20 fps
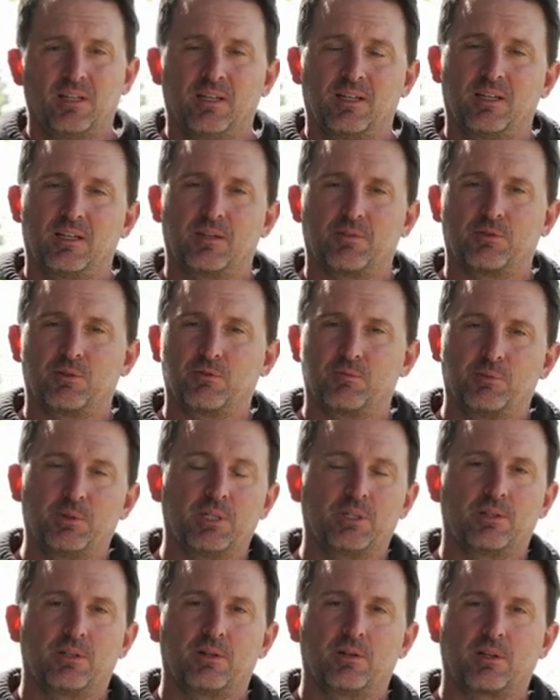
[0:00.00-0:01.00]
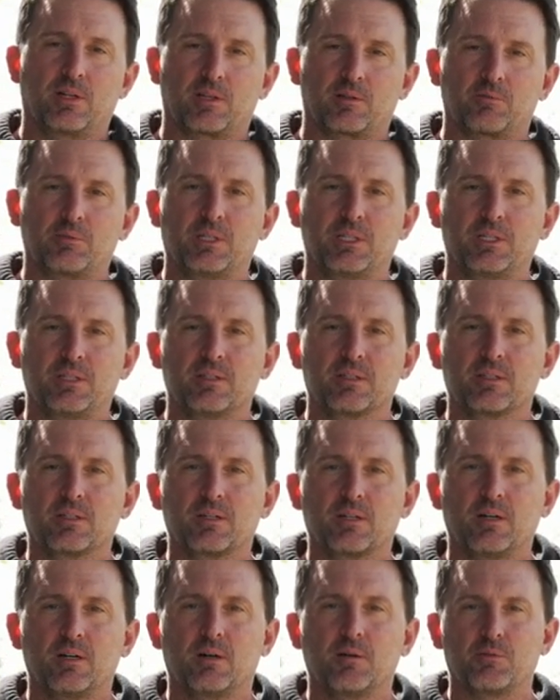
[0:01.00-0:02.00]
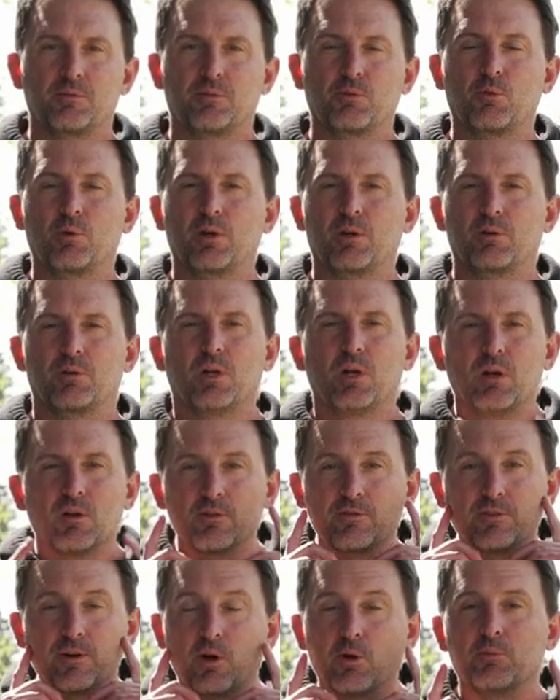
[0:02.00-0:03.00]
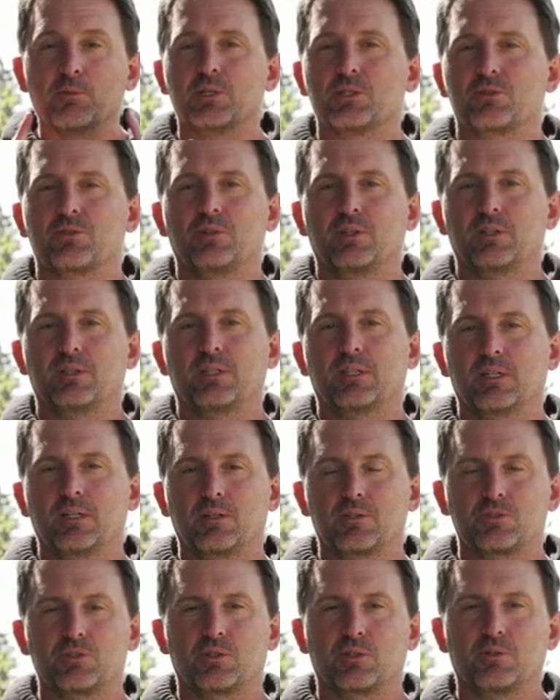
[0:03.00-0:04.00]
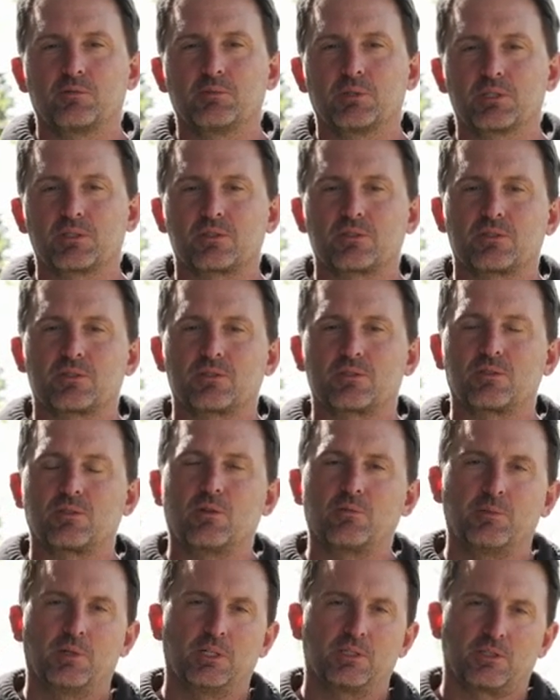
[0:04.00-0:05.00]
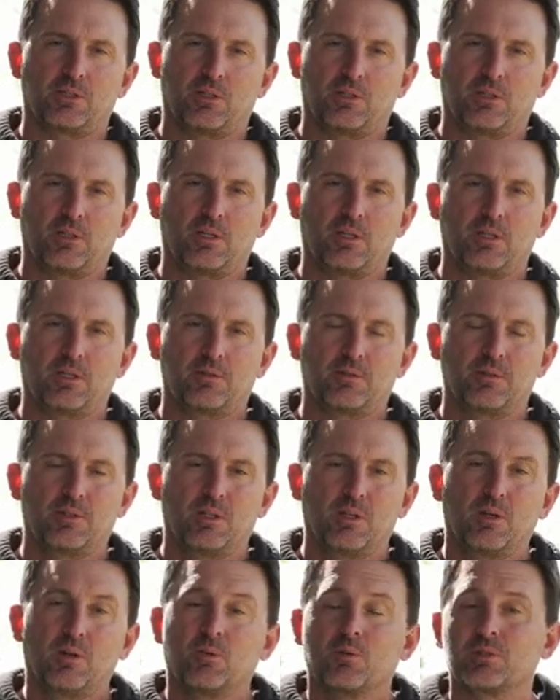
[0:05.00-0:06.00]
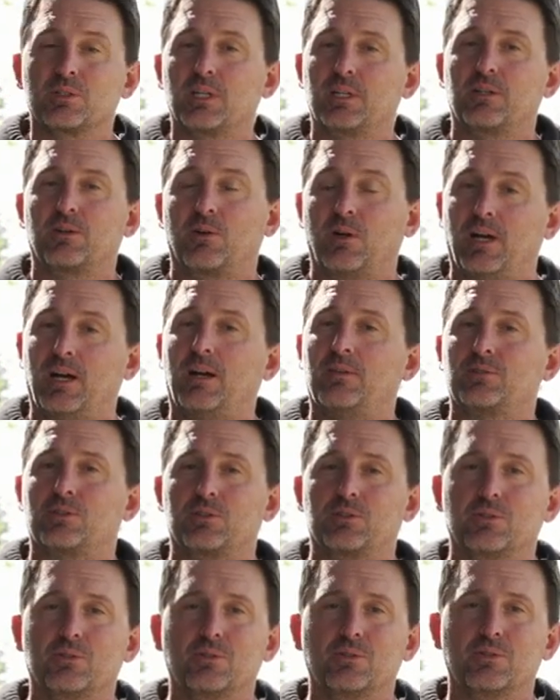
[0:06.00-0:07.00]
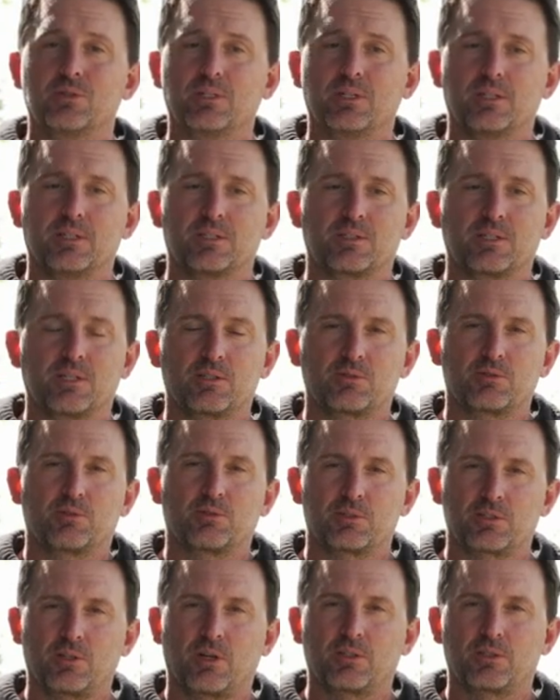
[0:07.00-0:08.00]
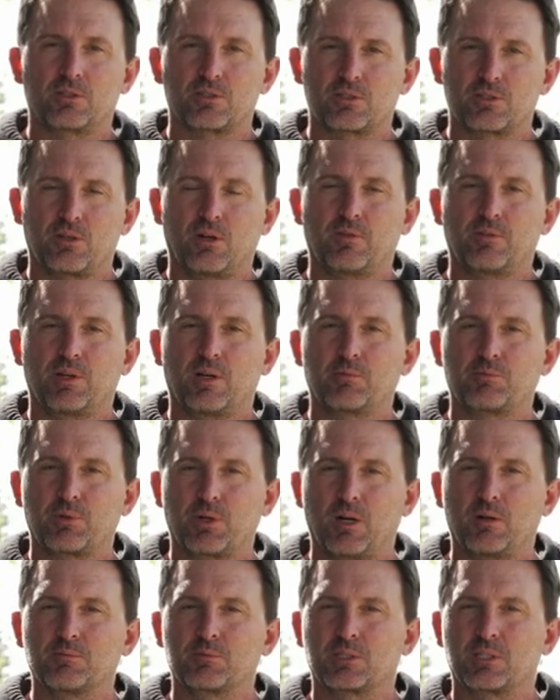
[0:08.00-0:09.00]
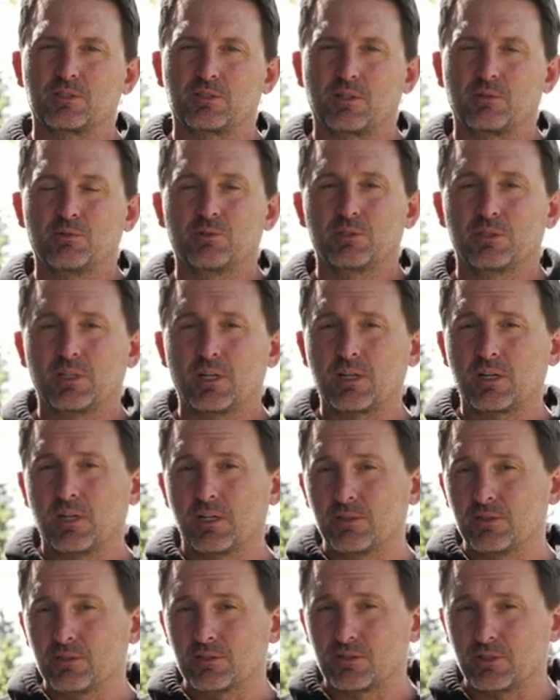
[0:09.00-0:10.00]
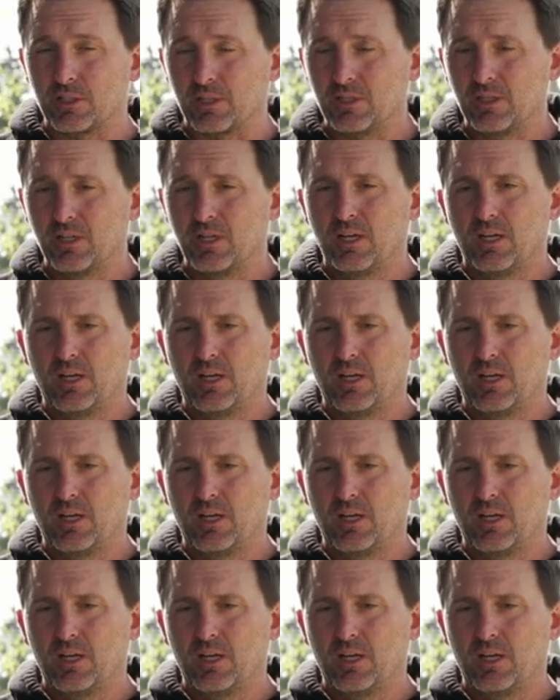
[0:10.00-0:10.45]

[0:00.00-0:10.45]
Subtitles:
And if you've been there like me, if you wear foamies or anything else, you can miss so much on a hunt. Well, now you don't have to. And TETRA sought to solve that problem because they were duck hunters that